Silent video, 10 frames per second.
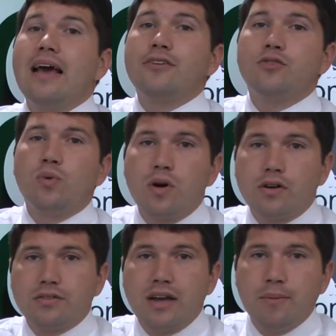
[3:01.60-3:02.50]
the actual
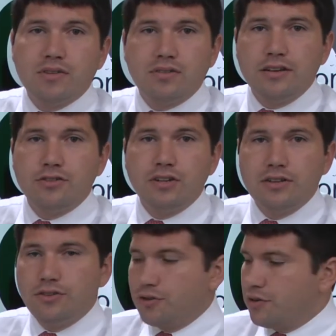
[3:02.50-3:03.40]
workers' compensation
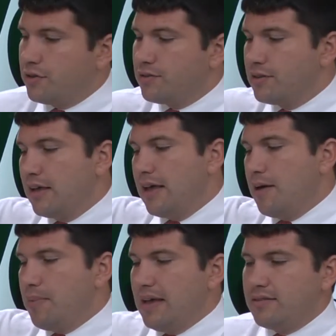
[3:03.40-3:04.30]
insurance,
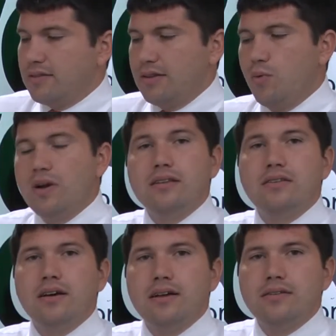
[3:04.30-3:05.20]
and basically what it
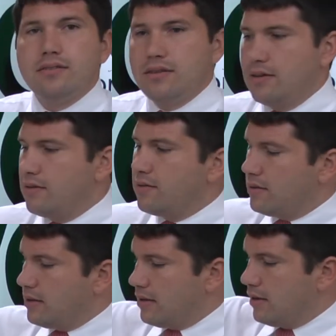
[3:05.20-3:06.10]
does is
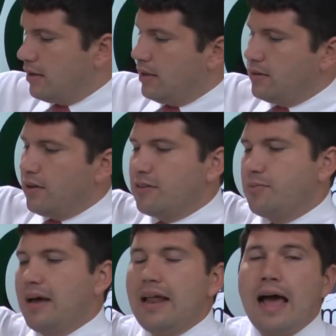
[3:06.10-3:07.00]
it talks
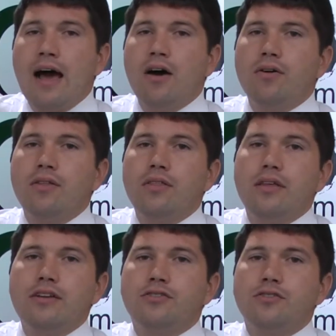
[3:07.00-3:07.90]
about how the
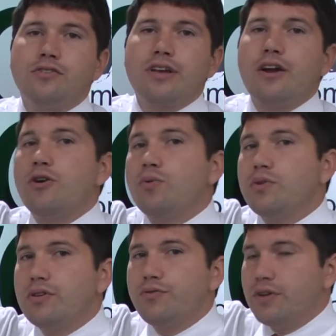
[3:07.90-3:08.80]
insurance carrier
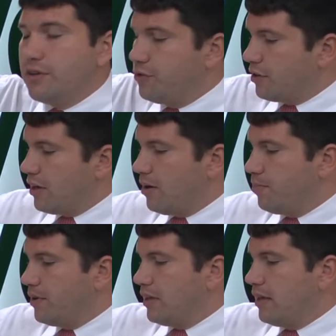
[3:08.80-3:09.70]
will defend your
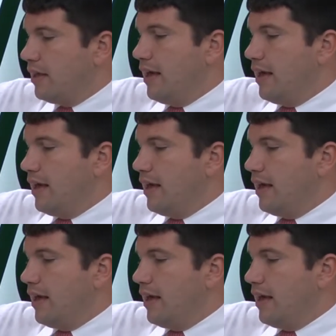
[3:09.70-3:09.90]
company,